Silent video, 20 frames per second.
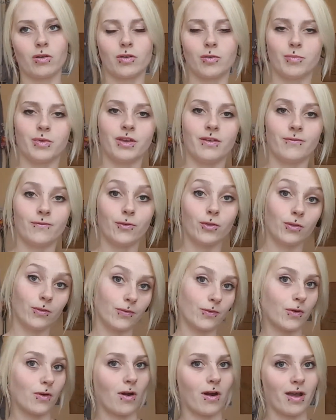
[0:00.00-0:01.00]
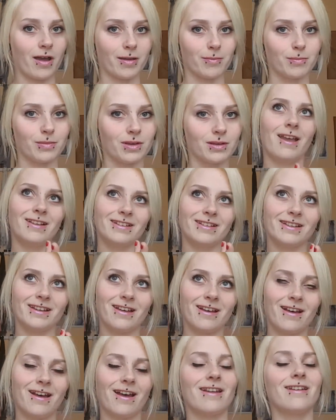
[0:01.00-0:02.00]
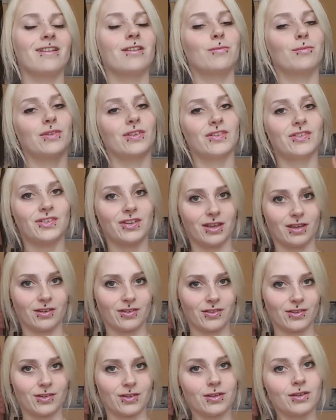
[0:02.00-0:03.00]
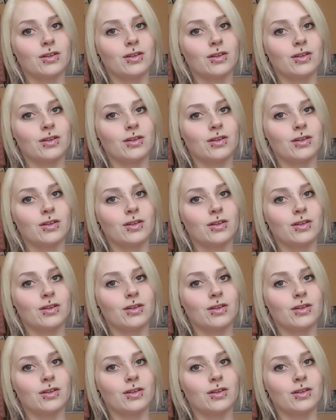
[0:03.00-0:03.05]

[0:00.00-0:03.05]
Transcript: could be full of crime. Enter number 6.